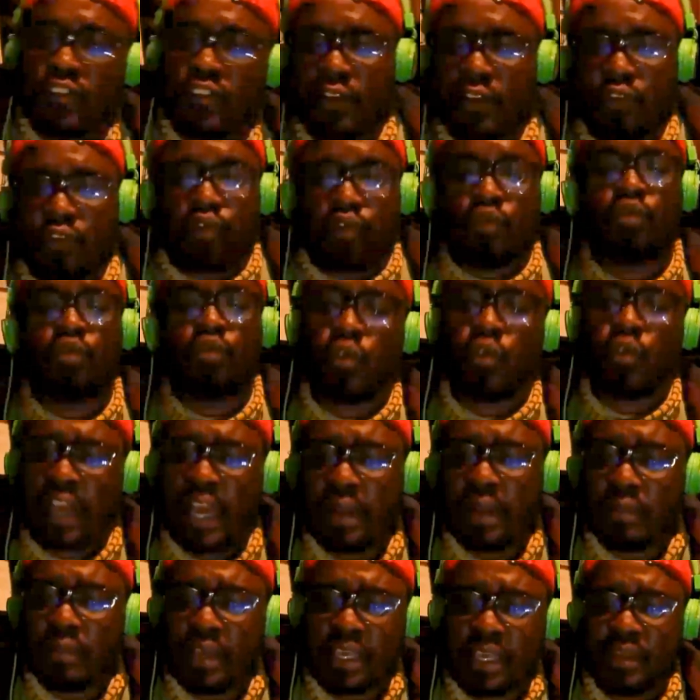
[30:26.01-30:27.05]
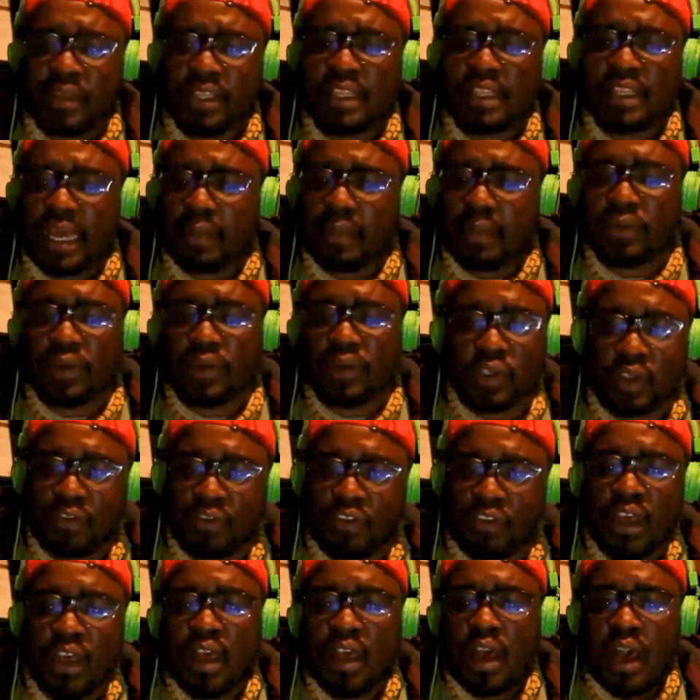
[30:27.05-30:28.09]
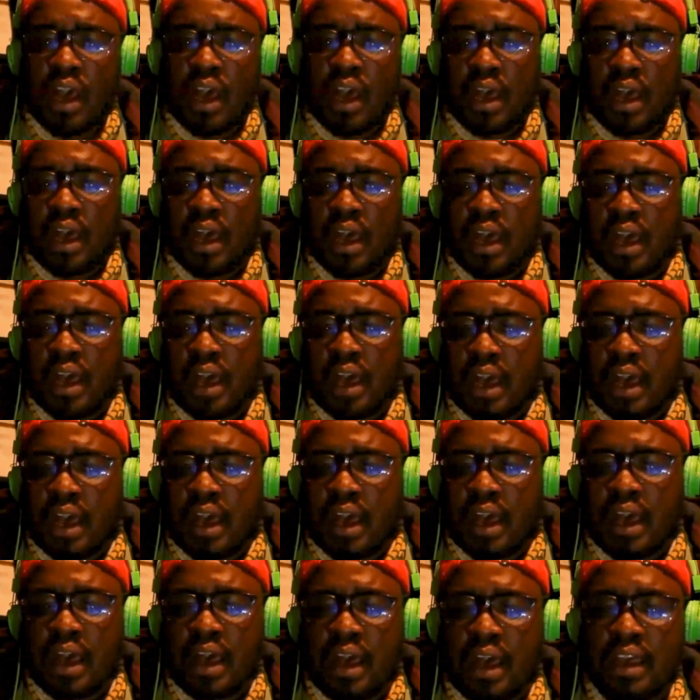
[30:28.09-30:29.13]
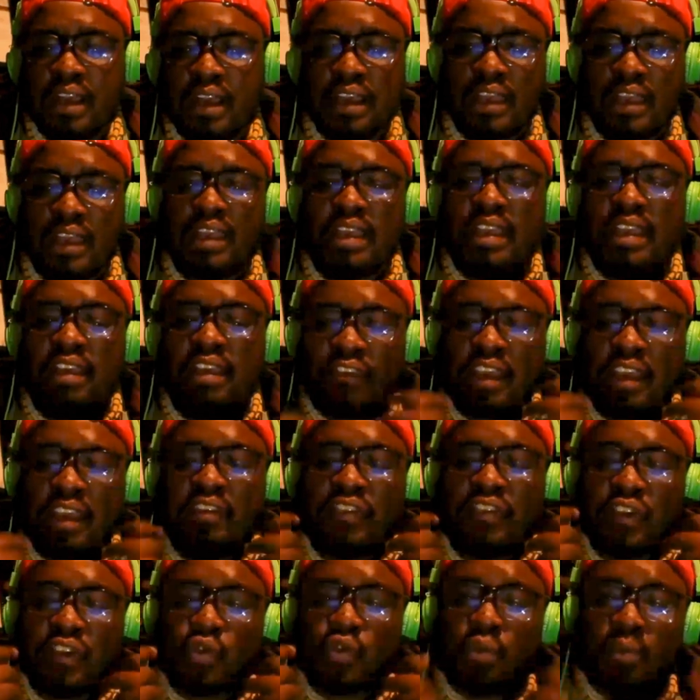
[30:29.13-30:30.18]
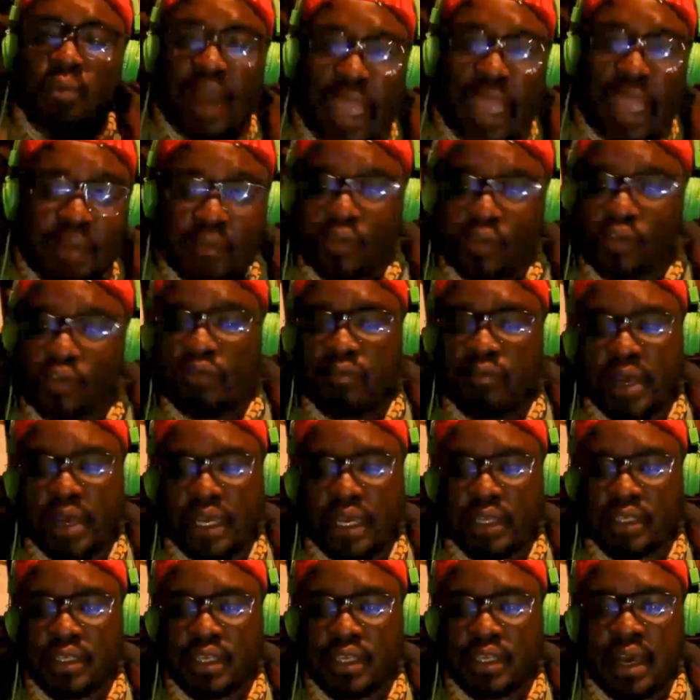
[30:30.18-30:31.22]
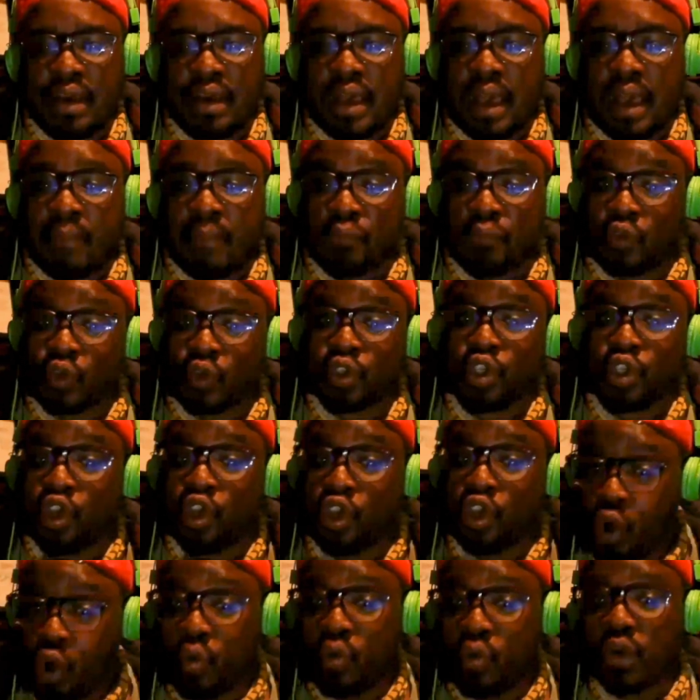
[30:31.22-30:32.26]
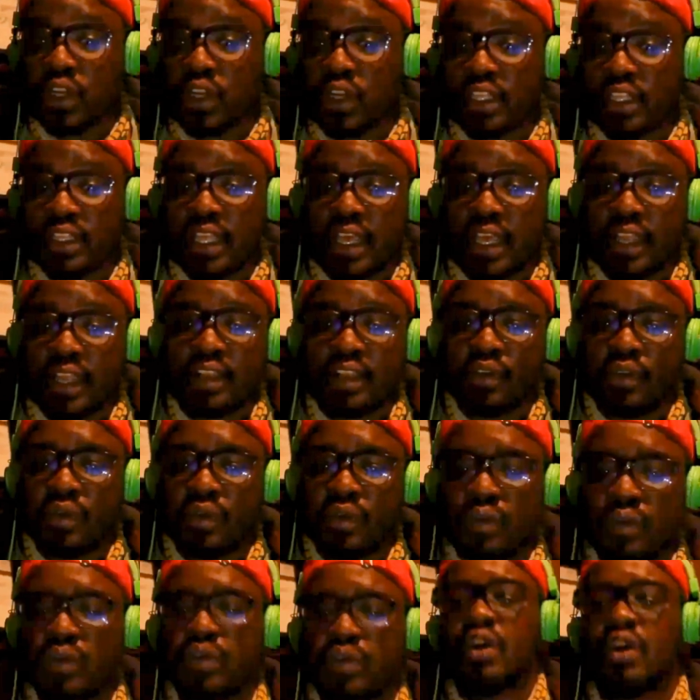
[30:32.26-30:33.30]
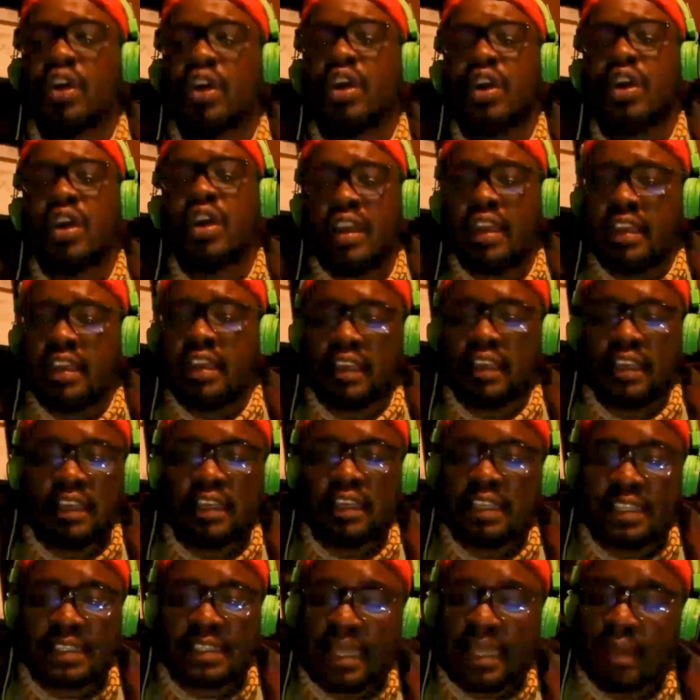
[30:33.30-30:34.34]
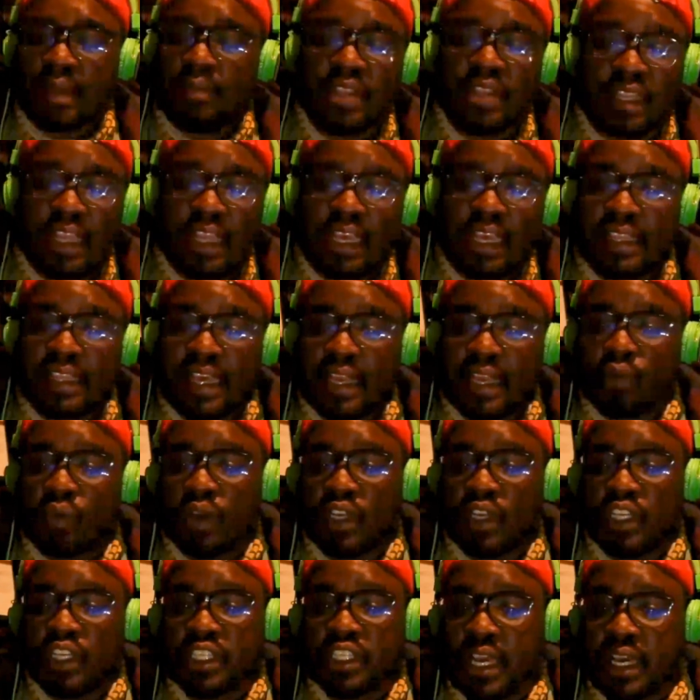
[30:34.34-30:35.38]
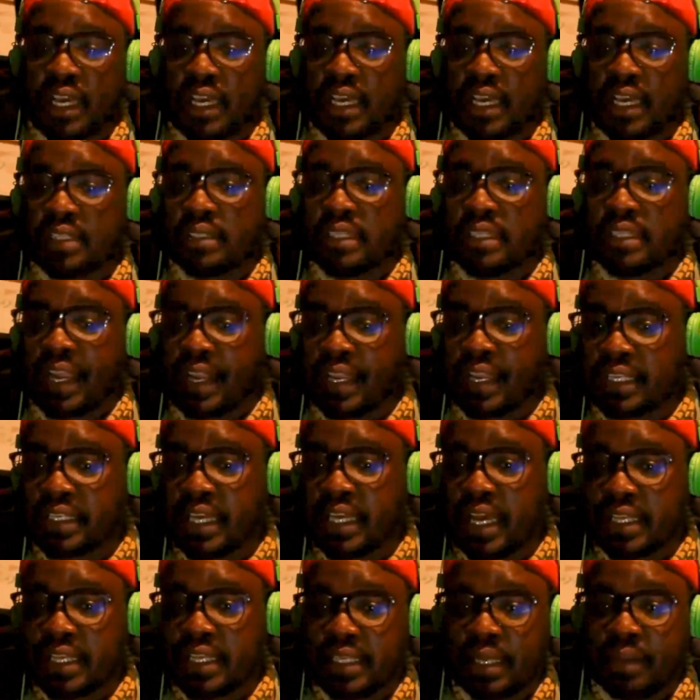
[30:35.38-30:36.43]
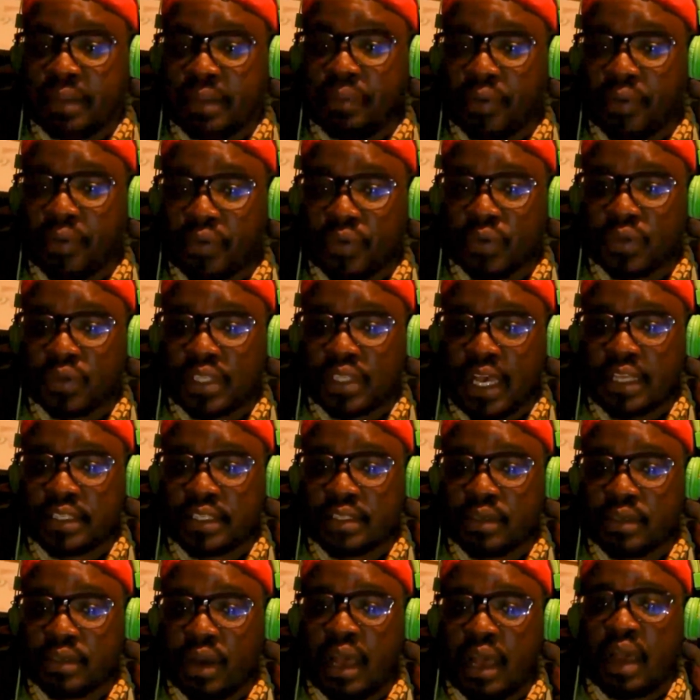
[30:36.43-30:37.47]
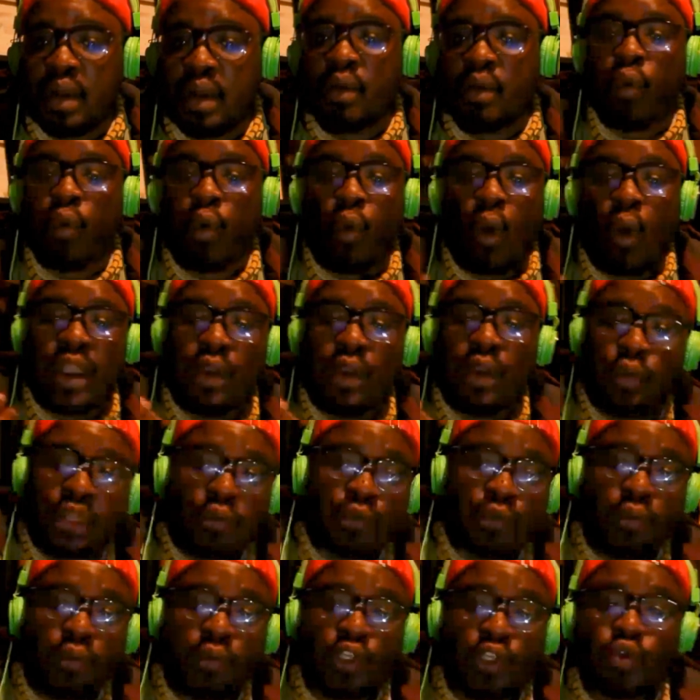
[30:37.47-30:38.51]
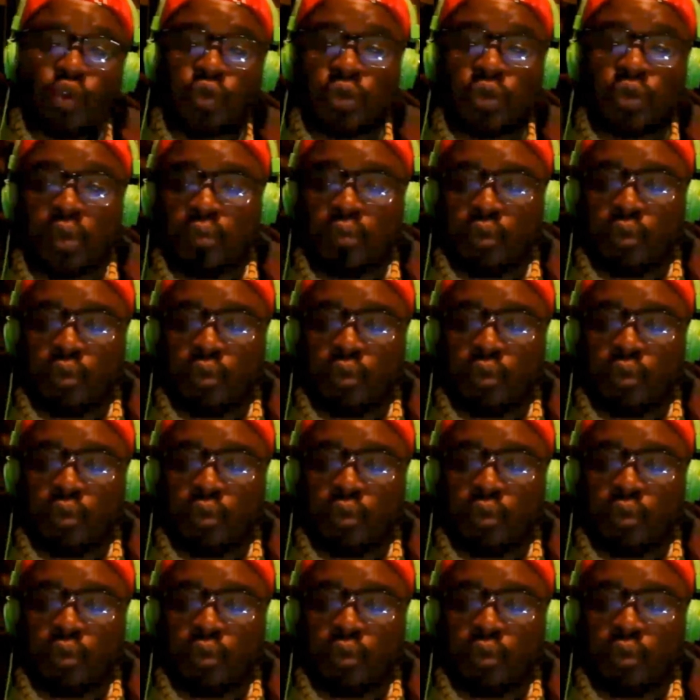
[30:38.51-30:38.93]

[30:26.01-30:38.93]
You can't make me that because of even to my movement, I'm too slow. Then it's something like that. We will check as directors and producers when we choose to go.